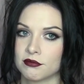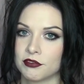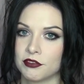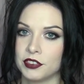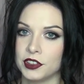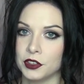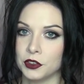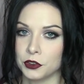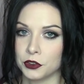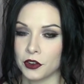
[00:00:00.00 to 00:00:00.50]

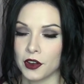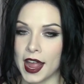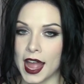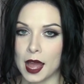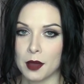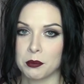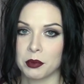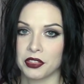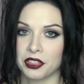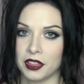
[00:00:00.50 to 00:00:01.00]
feel your
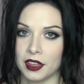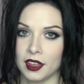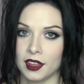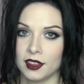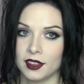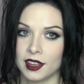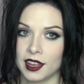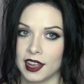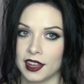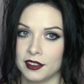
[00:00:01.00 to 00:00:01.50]

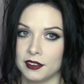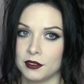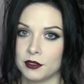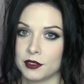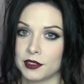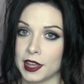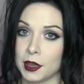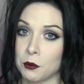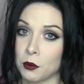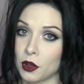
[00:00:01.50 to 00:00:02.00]
apathy, and
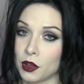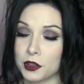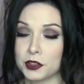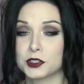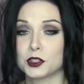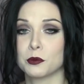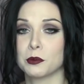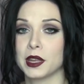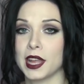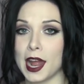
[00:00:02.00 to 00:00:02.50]
they will
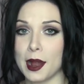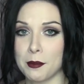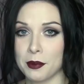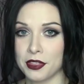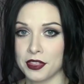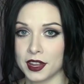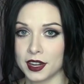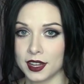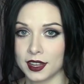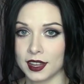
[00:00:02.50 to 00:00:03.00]
also be
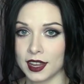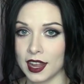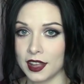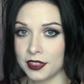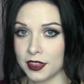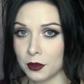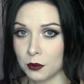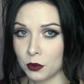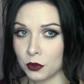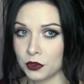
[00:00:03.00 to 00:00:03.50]
apathetic
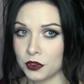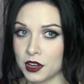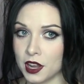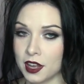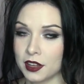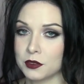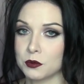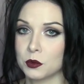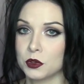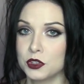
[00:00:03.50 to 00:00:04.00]
and they will
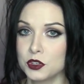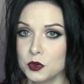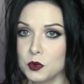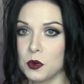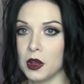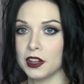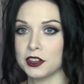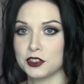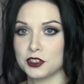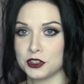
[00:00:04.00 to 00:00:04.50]
not want to
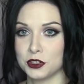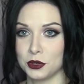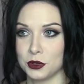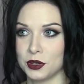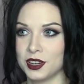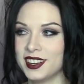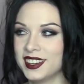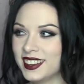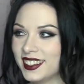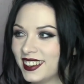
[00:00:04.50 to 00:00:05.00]
watch
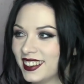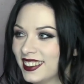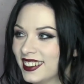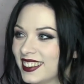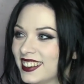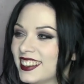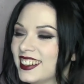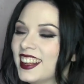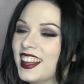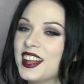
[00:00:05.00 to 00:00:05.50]
you.
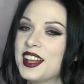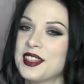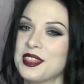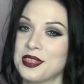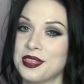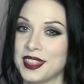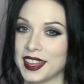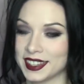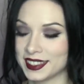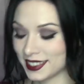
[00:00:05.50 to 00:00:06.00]

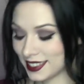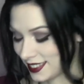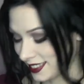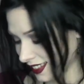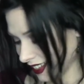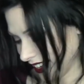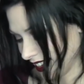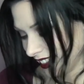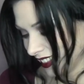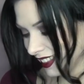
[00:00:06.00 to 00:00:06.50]
That's
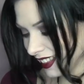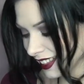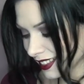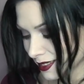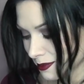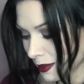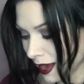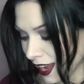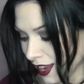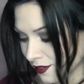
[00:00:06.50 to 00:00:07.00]

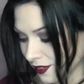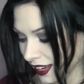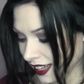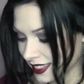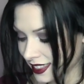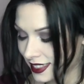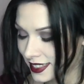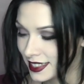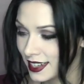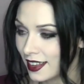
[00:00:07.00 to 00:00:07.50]
my
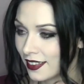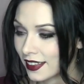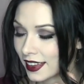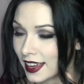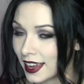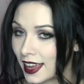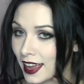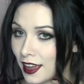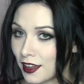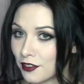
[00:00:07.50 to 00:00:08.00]
advice. It's not like
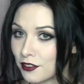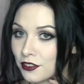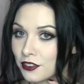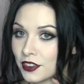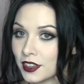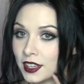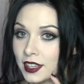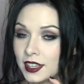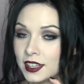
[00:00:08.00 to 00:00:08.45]
I have,